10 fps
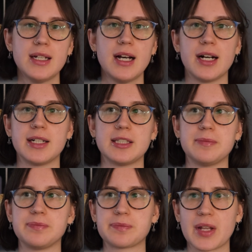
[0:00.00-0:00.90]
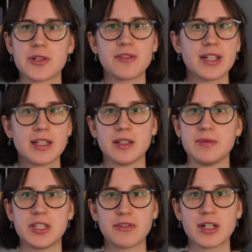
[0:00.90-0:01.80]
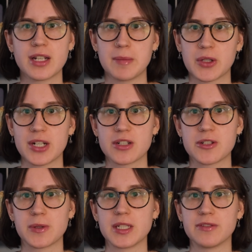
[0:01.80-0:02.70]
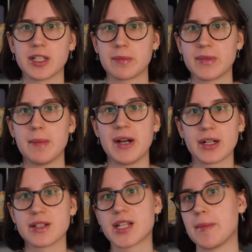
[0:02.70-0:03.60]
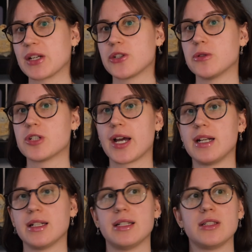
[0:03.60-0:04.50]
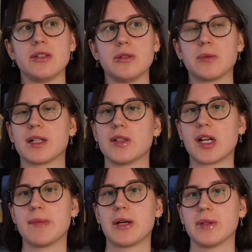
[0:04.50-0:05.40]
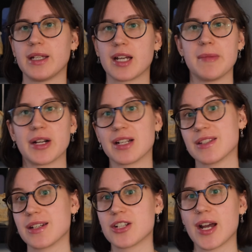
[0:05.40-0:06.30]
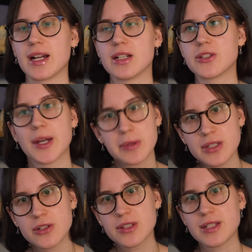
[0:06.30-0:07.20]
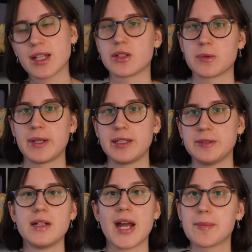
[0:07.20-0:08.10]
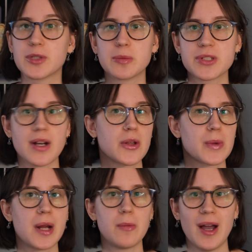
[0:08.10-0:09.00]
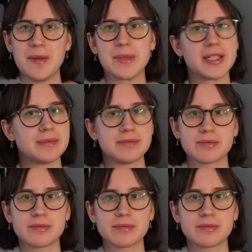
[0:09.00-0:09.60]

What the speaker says: and sort of like a different immigration story of like Americans coming to China, and you do read a lot about like Americans in China. So that was interesting as well. Night Bloom was another one I read, but